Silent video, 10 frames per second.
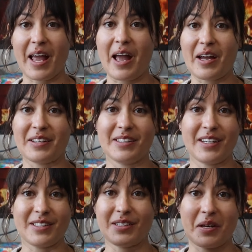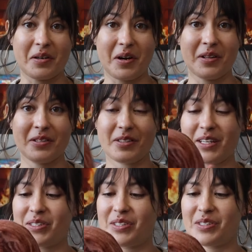And it's a color
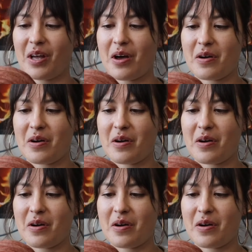that's